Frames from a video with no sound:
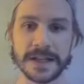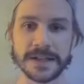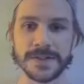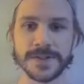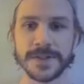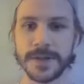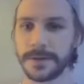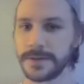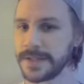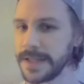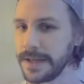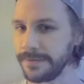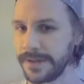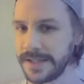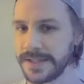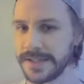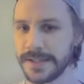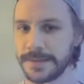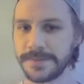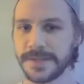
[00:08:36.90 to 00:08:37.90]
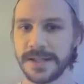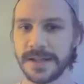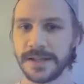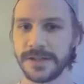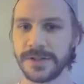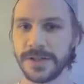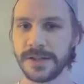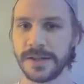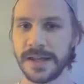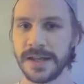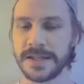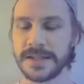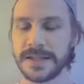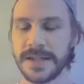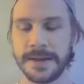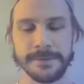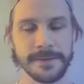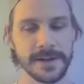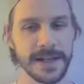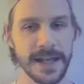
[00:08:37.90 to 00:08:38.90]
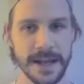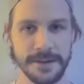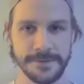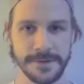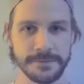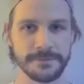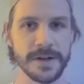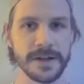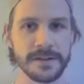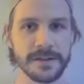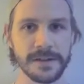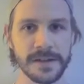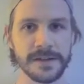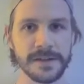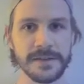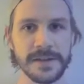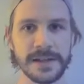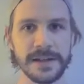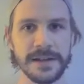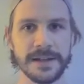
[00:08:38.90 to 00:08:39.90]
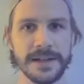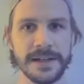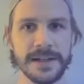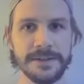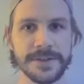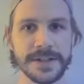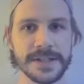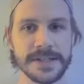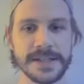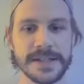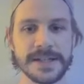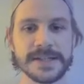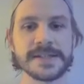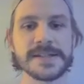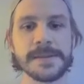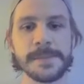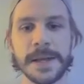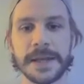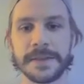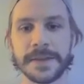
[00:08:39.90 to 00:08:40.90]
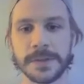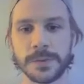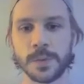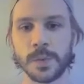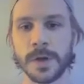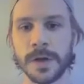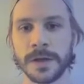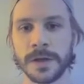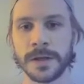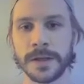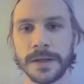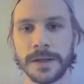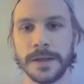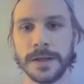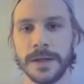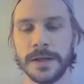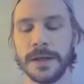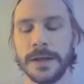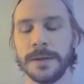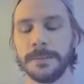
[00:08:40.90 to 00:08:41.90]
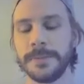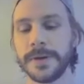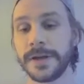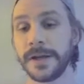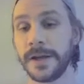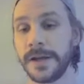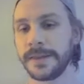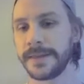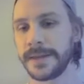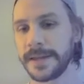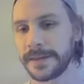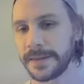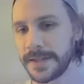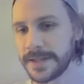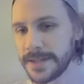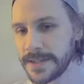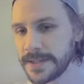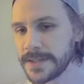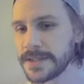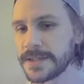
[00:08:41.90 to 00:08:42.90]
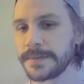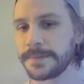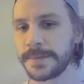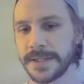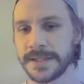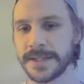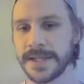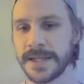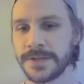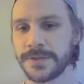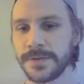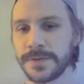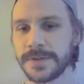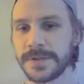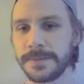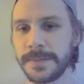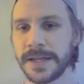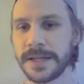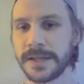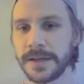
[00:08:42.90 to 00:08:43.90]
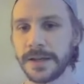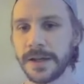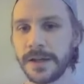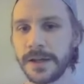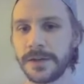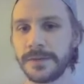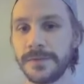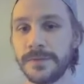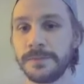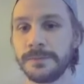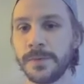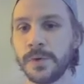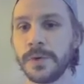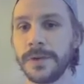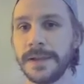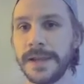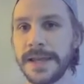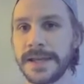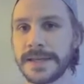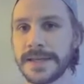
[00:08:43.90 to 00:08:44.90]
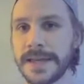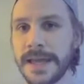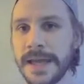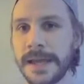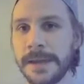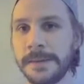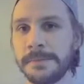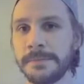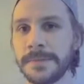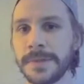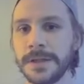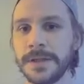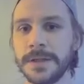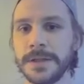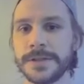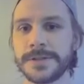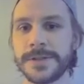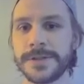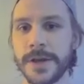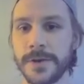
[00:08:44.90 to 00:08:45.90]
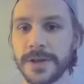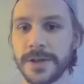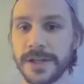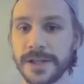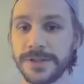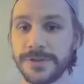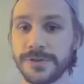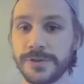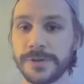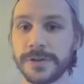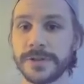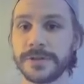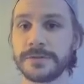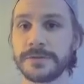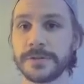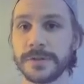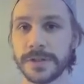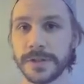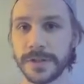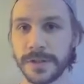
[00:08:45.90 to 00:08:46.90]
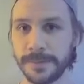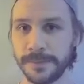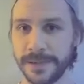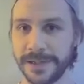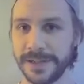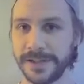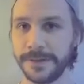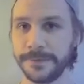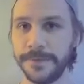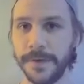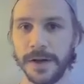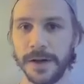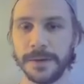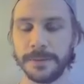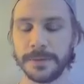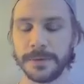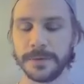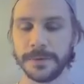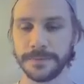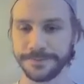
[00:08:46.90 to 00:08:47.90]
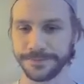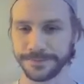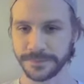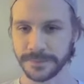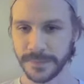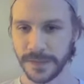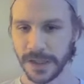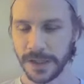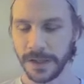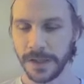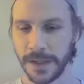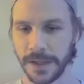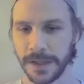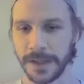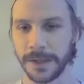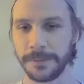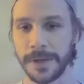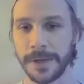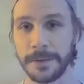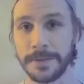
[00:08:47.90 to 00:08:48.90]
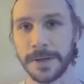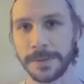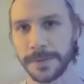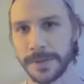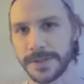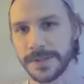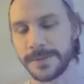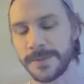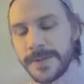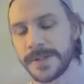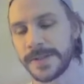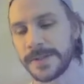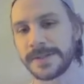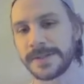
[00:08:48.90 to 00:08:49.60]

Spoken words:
So definitely some synergy there. Definitely have to run the Living Seeds to make this work. But I think this is the potential to make a kind of more late-game tokeny Druid completely viable. I'm going to put some